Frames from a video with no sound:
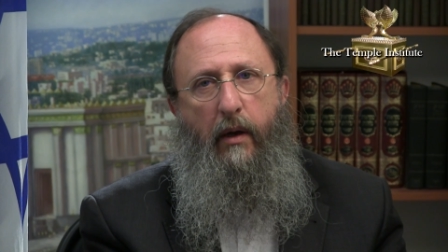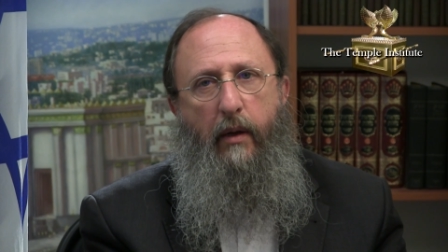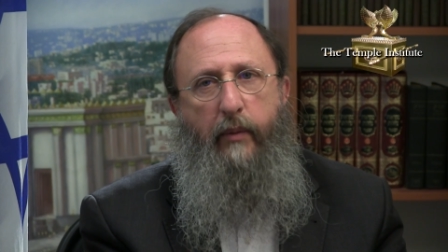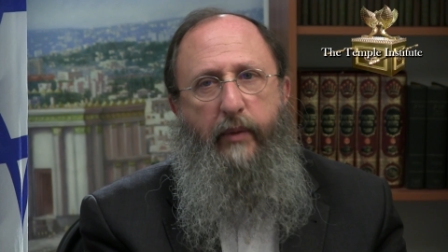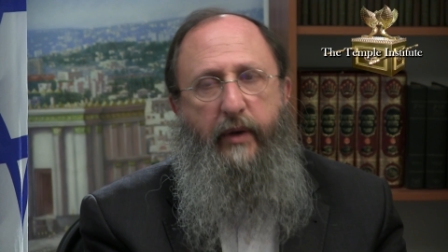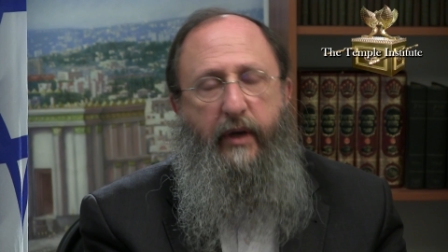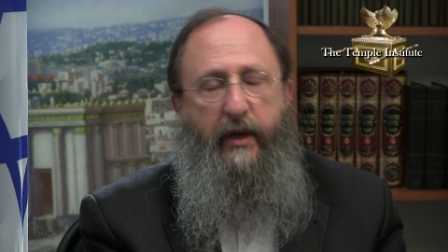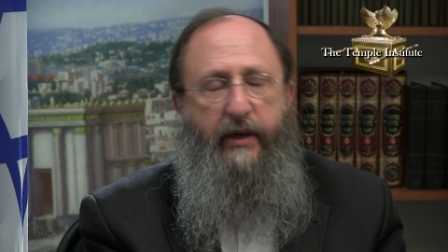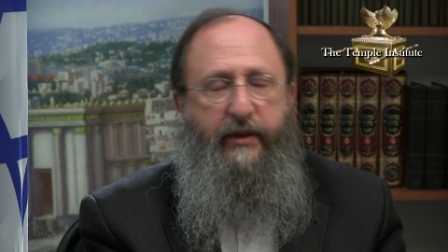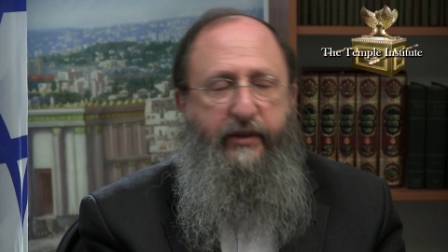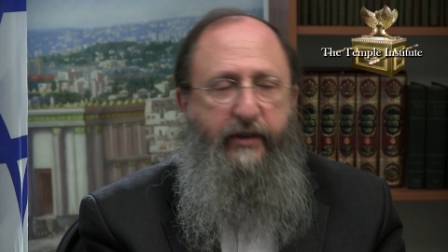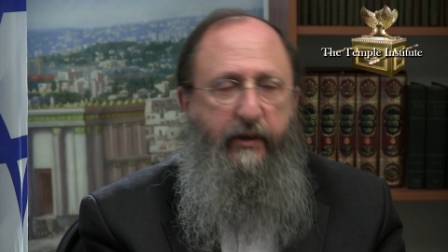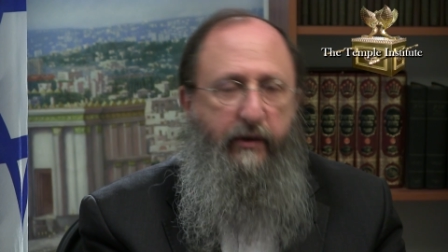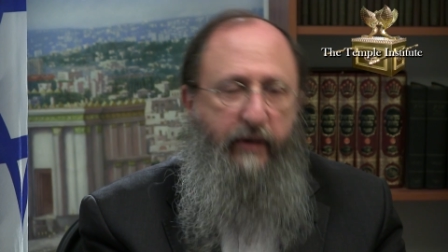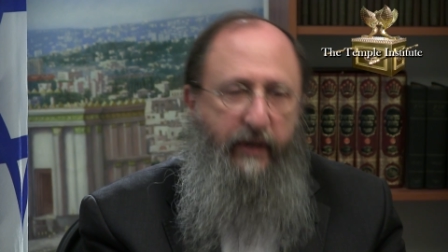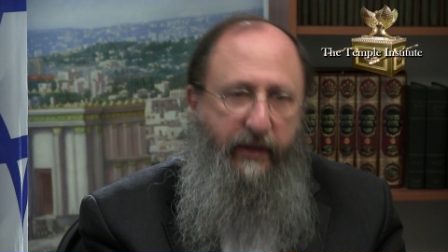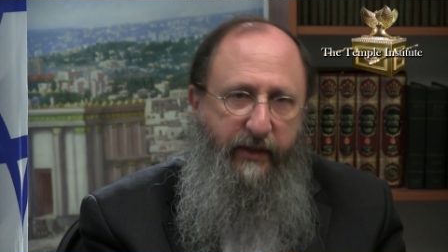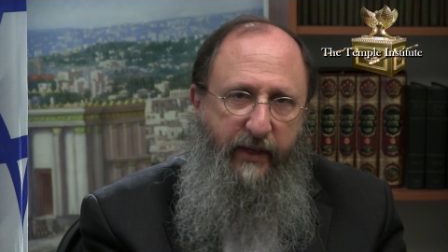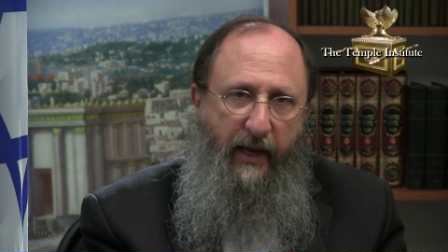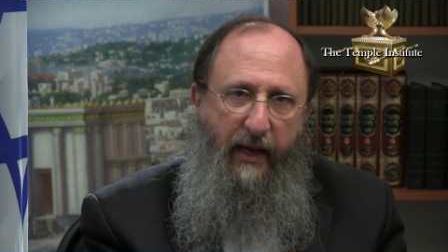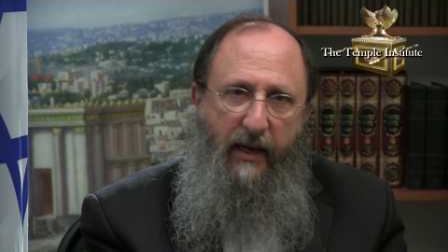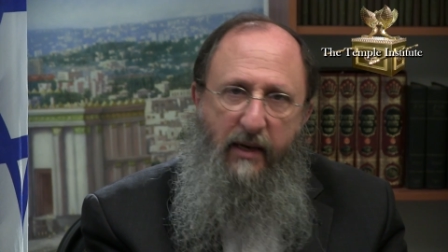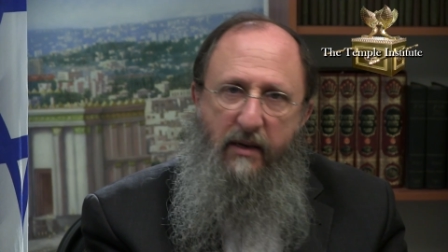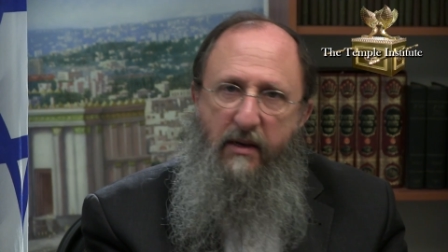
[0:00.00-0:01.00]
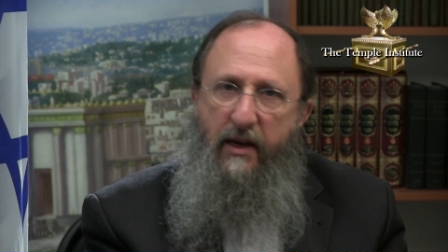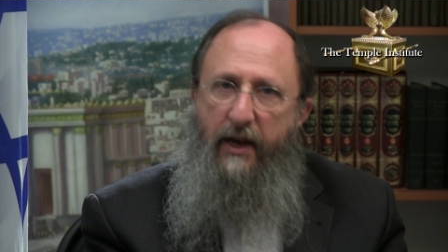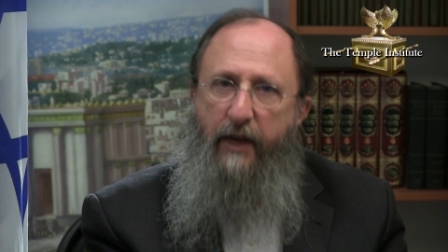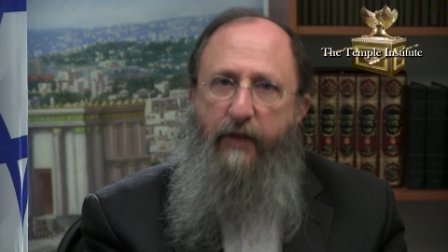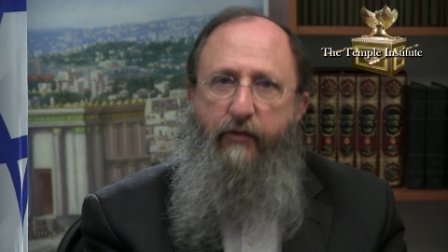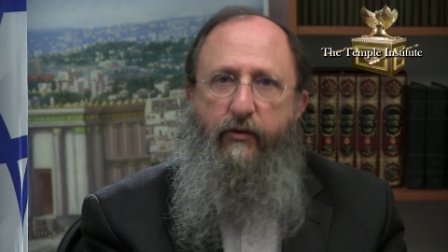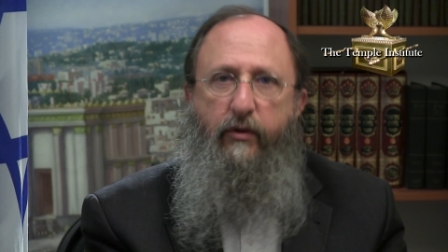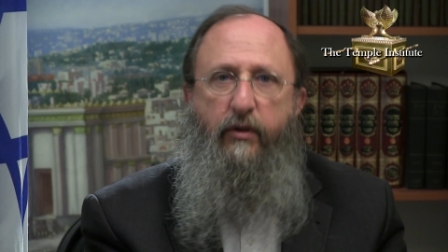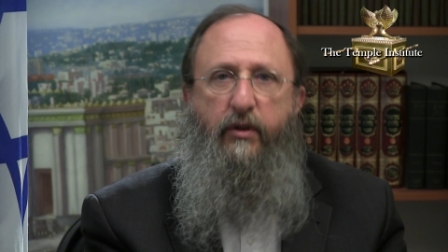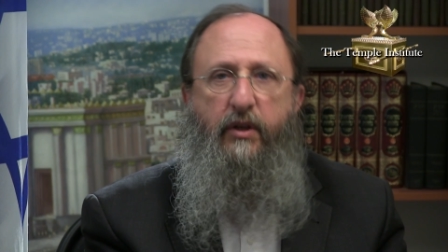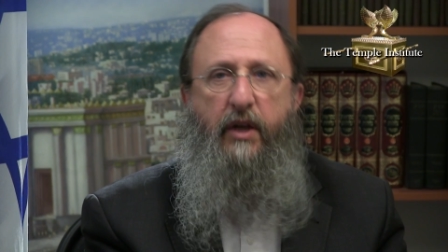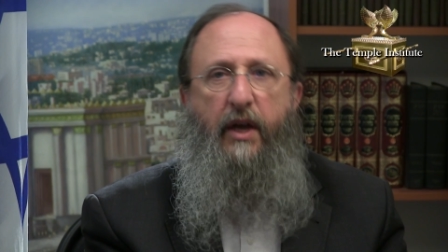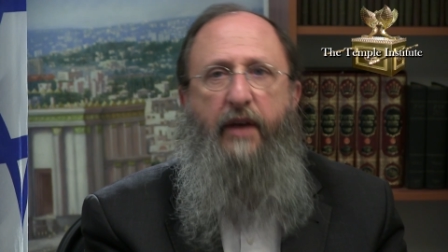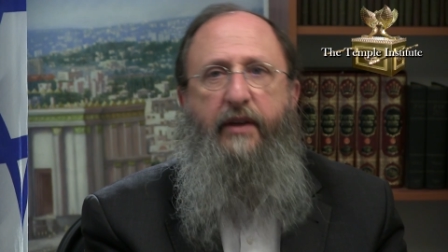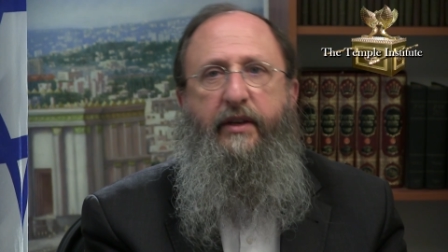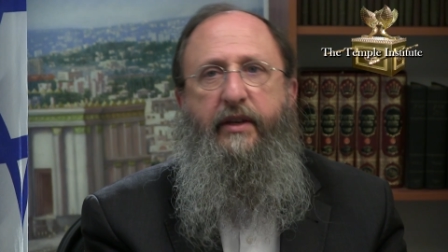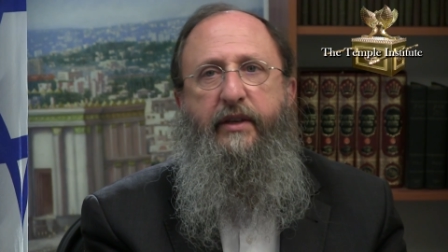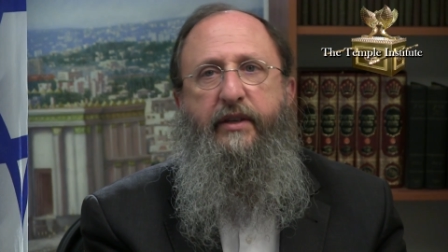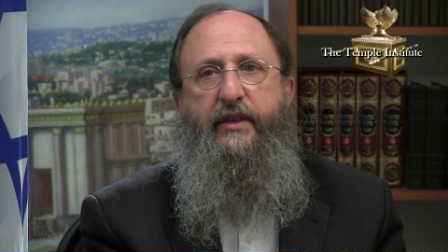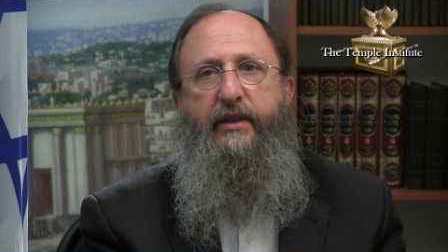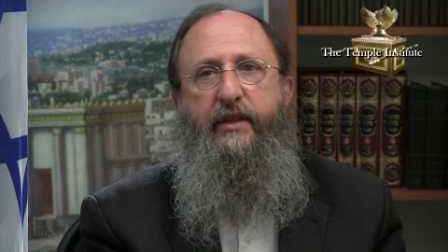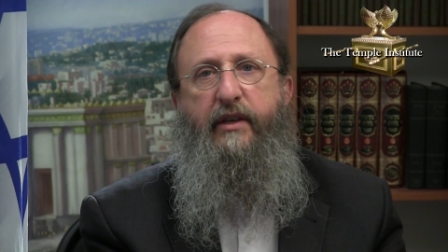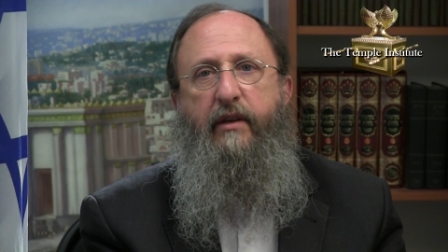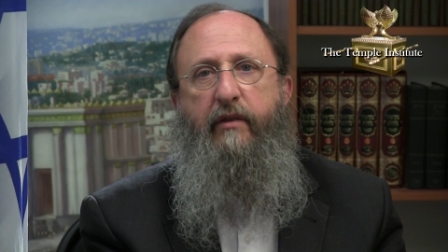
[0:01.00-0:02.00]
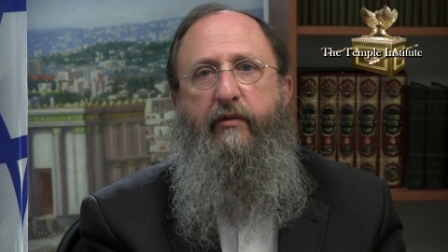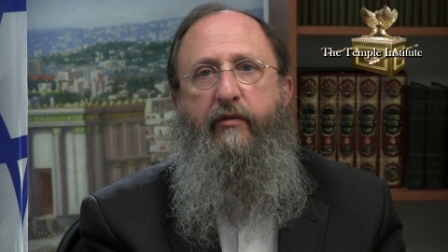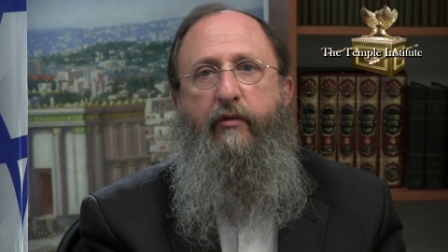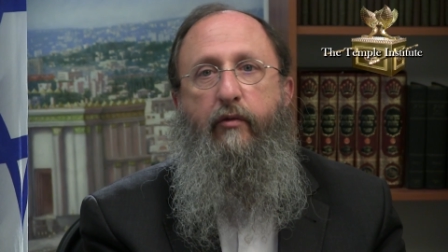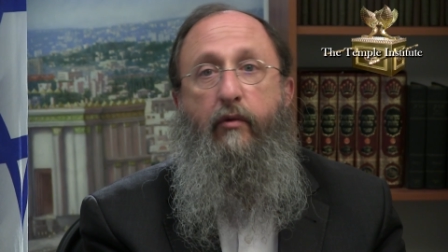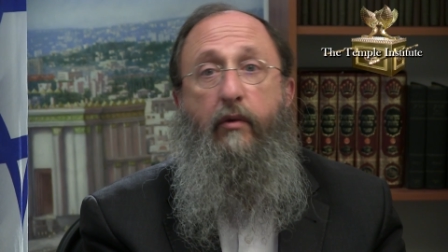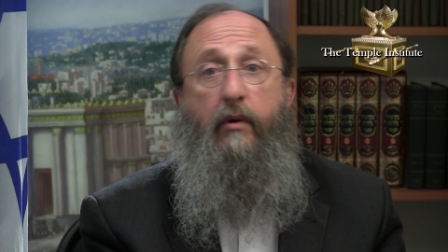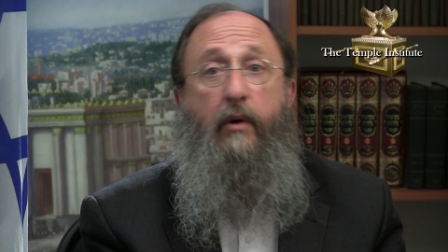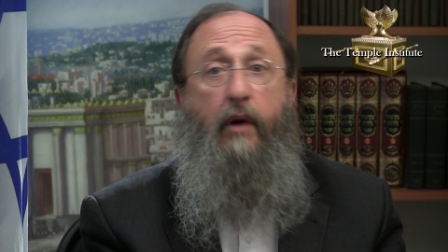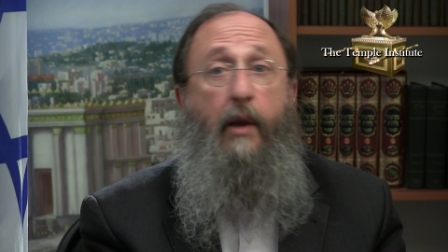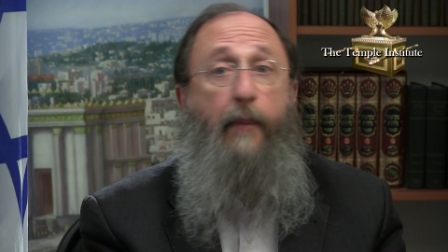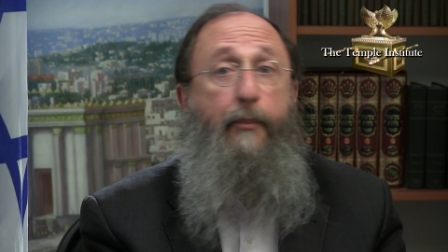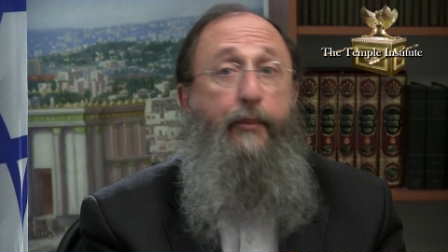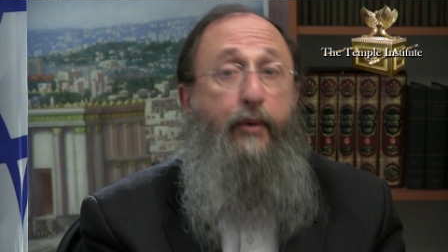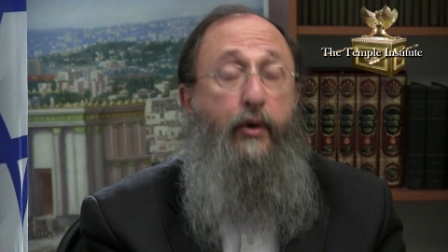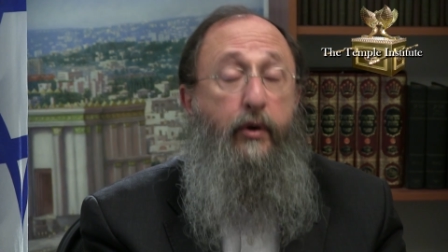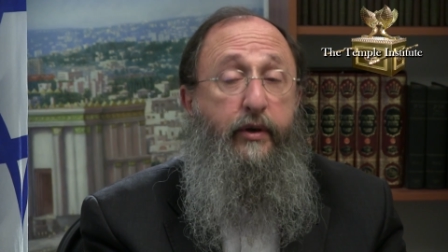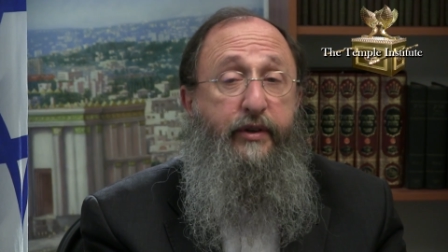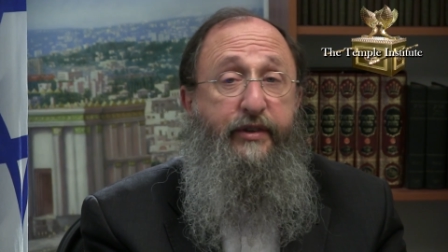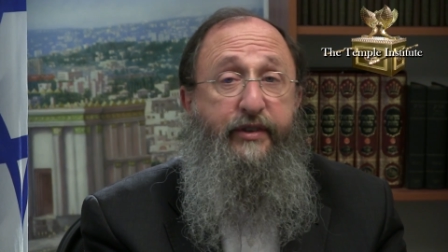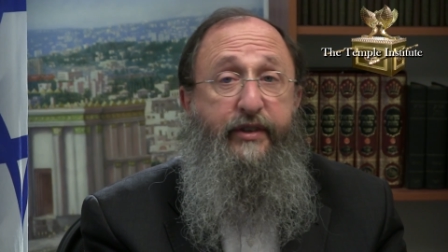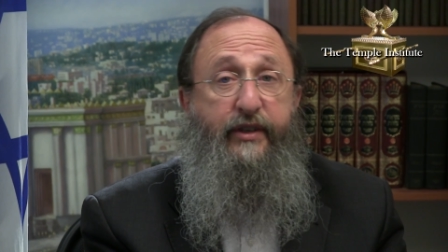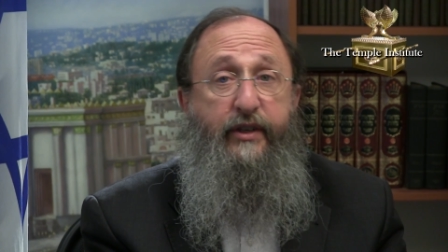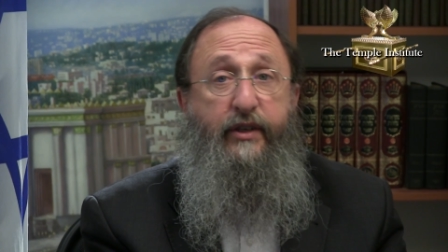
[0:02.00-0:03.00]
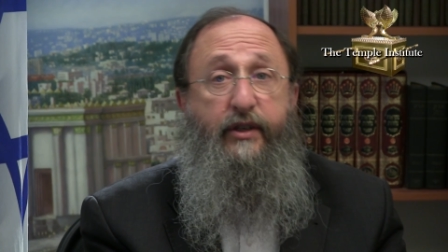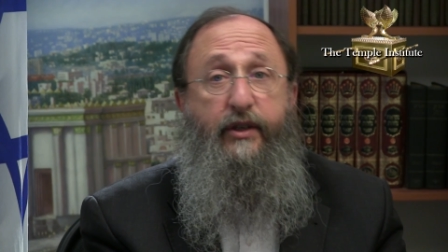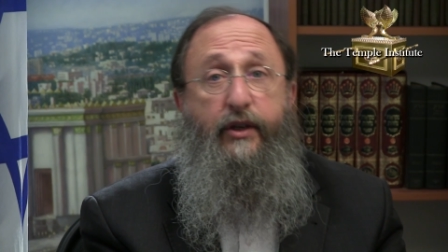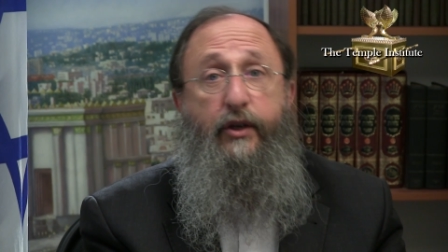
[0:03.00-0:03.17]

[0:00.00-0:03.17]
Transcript: because there is a natural tendency for a person